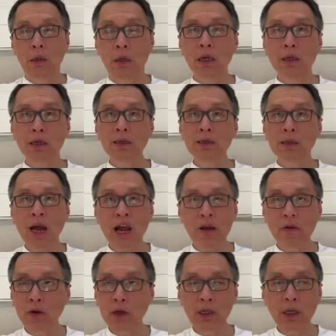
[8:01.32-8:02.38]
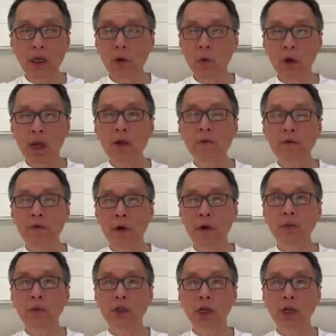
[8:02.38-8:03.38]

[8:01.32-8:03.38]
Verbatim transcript: It is divert away from